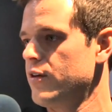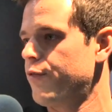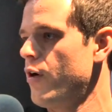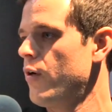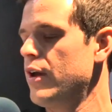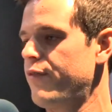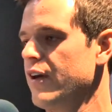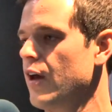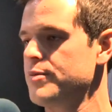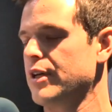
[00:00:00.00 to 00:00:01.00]
your phone, if
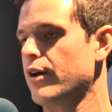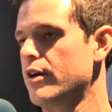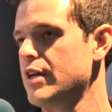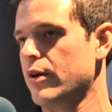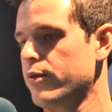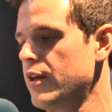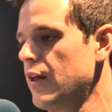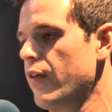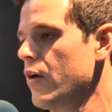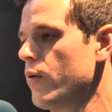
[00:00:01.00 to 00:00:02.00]
it comes in contact with
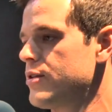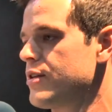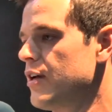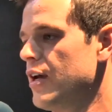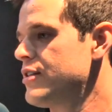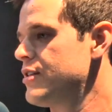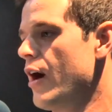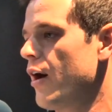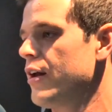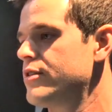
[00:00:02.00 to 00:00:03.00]
any liquids, it's
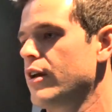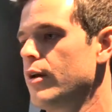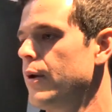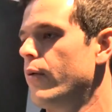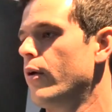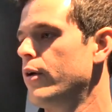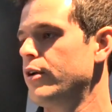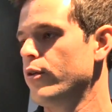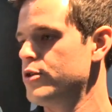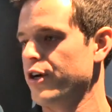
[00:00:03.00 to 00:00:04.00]
done. It's going to be ruined.
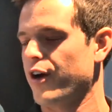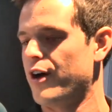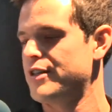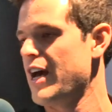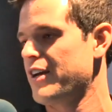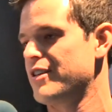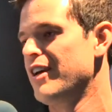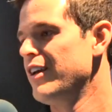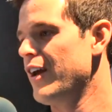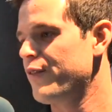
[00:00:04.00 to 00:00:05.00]
You lose your contacts.
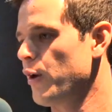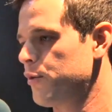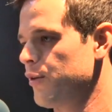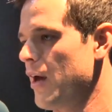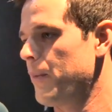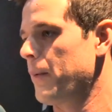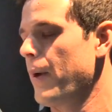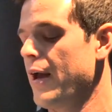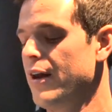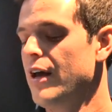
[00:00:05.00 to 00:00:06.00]
You have to go through that big
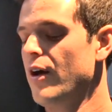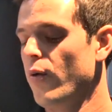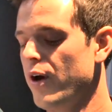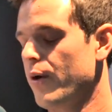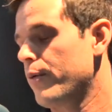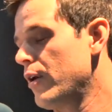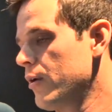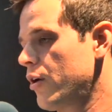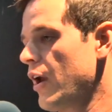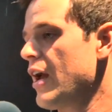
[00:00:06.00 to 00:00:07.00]
pain. We are going to
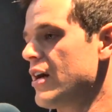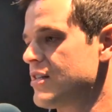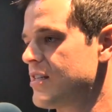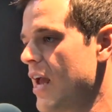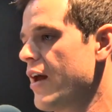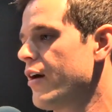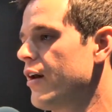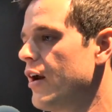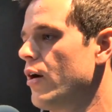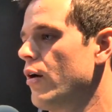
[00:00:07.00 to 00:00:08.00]
create a standard
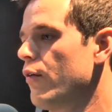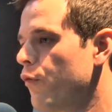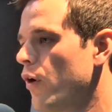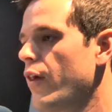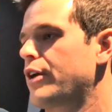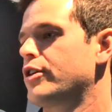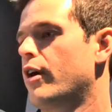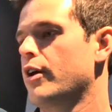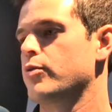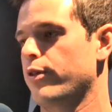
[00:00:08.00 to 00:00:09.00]
here for
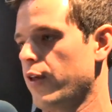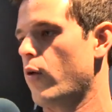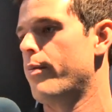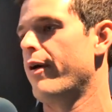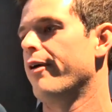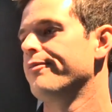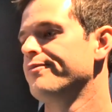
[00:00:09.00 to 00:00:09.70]
electronics with Liquipel.